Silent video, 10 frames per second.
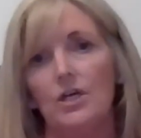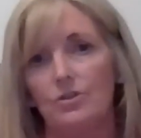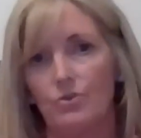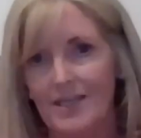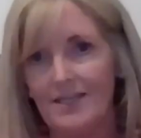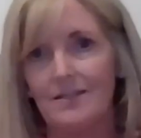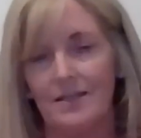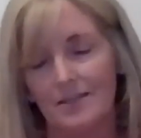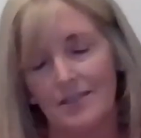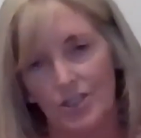So
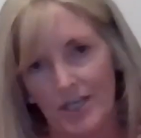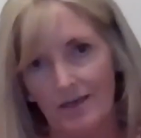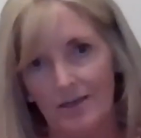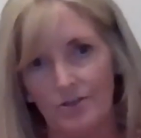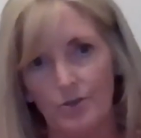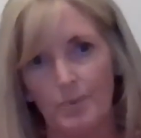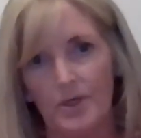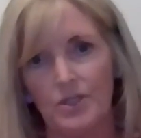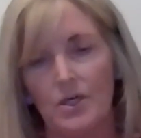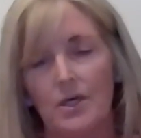it's a challenge,
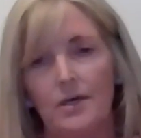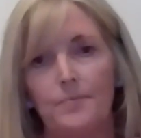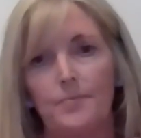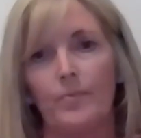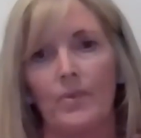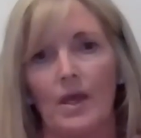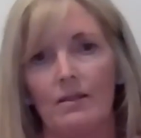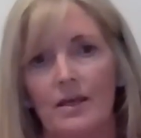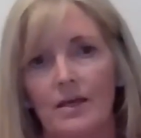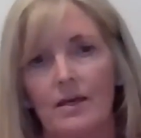but I
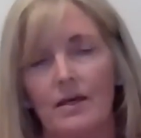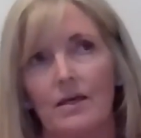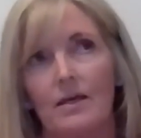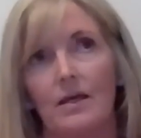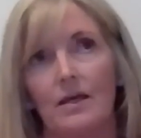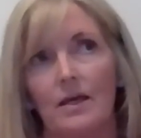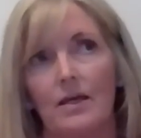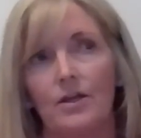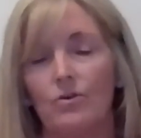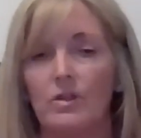think,
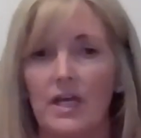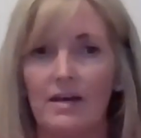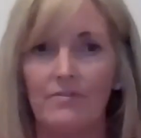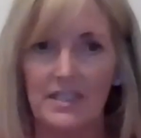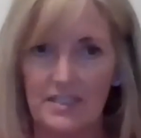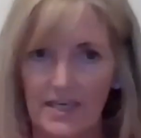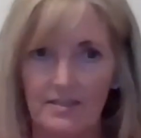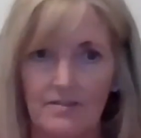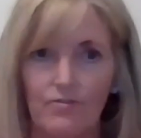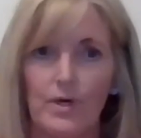they have
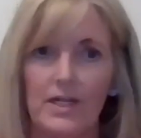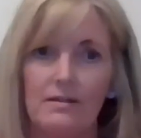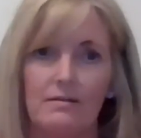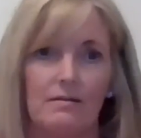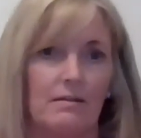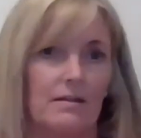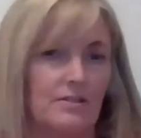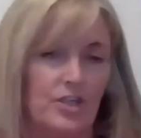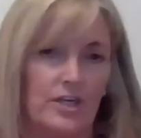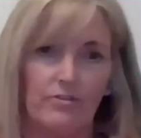extensive wealth
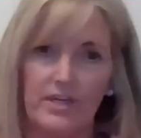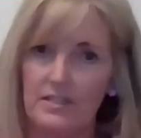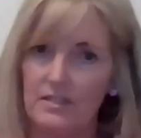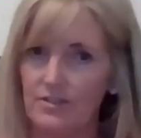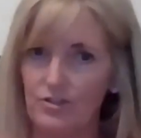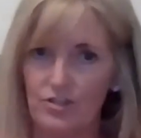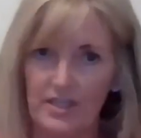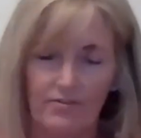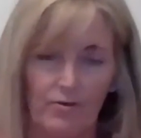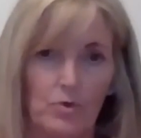that's generated, as you
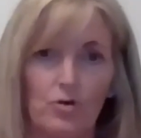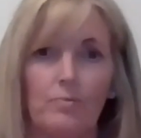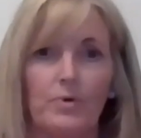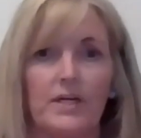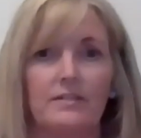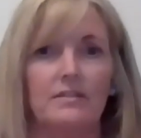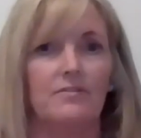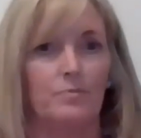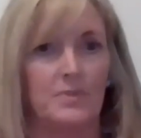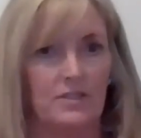said, from oil prices,
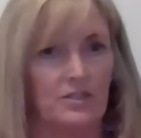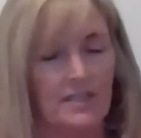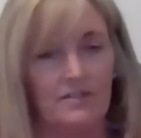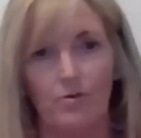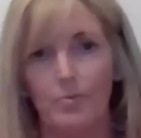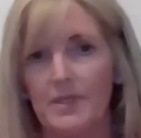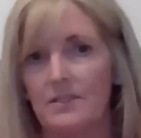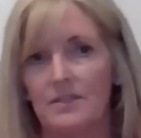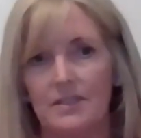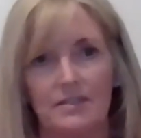from successful
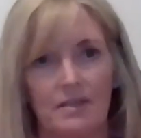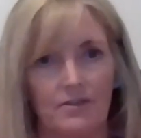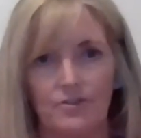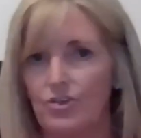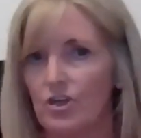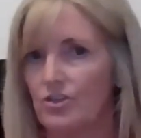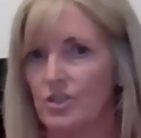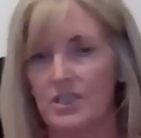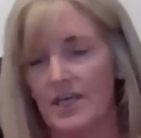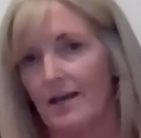businesses in
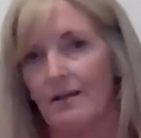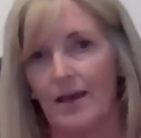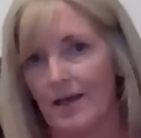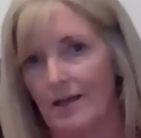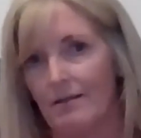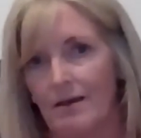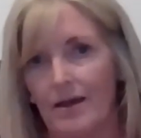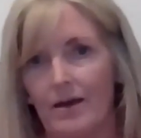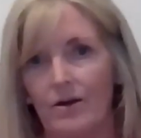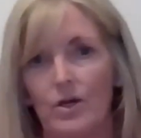construction,
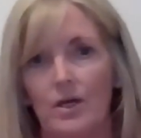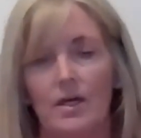healthcare.